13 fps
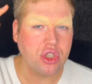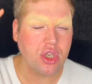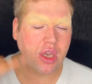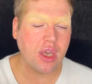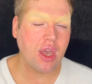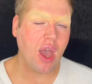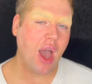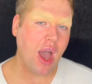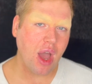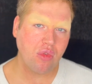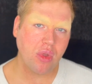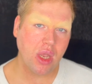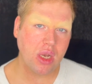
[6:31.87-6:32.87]
you
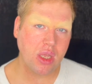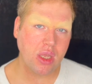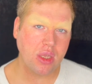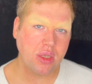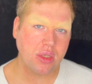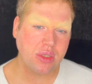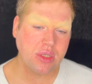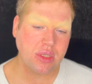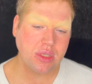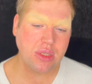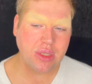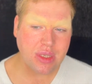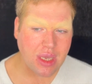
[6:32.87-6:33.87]
can't really
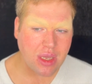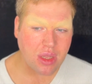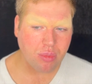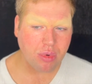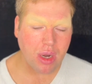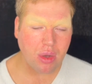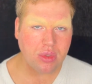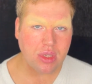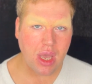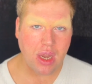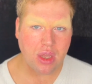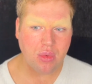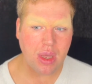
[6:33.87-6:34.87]
see the brows
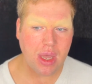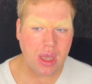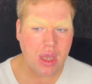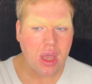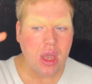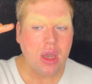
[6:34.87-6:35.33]
anyway,